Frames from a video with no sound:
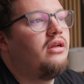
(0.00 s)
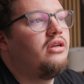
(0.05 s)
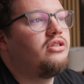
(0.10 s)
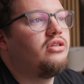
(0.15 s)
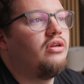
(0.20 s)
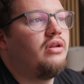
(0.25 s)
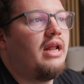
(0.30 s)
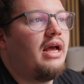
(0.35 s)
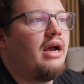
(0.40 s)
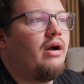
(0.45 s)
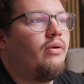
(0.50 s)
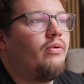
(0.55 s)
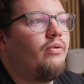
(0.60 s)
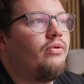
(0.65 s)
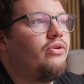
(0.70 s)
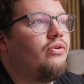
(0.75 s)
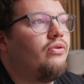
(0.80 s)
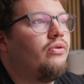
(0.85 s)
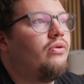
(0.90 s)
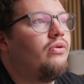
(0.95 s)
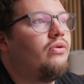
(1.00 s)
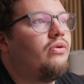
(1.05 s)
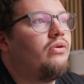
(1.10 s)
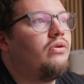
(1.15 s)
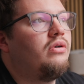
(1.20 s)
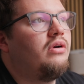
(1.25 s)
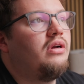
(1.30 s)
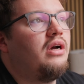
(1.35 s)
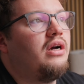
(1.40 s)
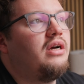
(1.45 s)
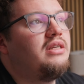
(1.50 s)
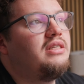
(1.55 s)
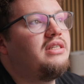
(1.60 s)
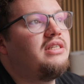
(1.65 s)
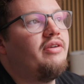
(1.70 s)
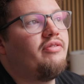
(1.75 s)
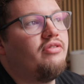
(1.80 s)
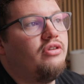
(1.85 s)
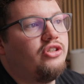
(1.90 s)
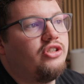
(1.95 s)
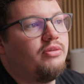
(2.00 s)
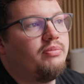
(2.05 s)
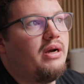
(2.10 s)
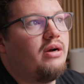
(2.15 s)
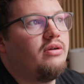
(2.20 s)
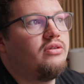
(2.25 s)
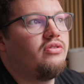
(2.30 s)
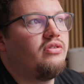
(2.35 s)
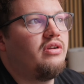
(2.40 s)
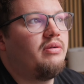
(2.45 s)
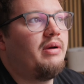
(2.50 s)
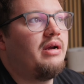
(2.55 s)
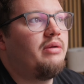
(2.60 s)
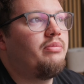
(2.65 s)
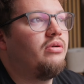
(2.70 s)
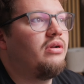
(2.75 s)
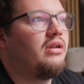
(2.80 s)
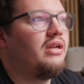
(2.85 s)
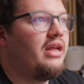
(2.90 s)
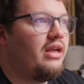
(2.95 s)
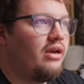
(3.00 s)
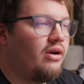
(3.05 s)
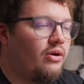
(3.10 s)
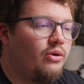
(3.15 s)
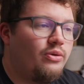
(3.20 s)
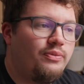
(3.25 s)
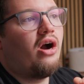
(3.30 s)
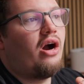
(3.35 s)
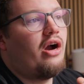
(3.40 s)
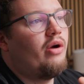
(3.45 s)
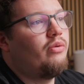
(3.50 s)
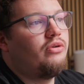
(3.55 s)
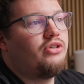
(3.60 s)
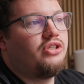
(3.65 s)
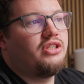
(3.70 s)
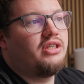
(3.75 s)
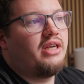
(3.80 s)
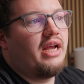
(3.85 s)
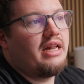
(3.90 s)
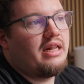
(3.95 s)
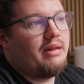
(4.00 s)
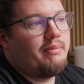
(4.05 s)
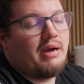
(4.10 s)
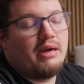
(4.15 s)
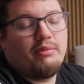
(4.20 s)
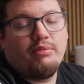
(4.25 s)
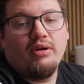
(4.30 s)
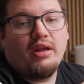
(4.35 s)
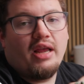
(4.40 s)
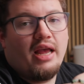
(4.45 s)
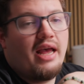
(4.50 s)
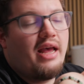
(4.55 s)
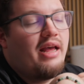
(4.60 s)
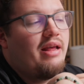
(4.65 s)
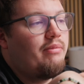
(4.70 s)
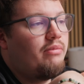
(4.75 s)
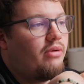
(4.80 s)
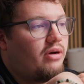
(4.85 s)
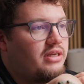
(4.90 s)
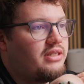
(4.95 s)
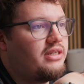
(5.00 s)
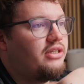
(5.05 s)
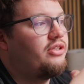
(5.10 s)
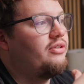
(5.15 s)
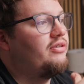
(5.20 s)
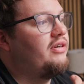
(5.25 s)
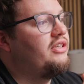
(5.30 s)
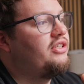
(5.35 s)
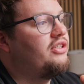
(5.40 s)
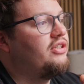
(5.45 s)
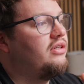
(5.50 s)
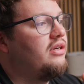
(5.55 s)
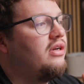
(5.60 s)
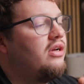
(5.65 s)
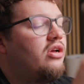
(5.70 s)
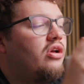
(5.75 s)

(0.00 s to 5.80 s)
So now you're at £700 for the MacBook Neo. I would just get the MacBook Air in my situation.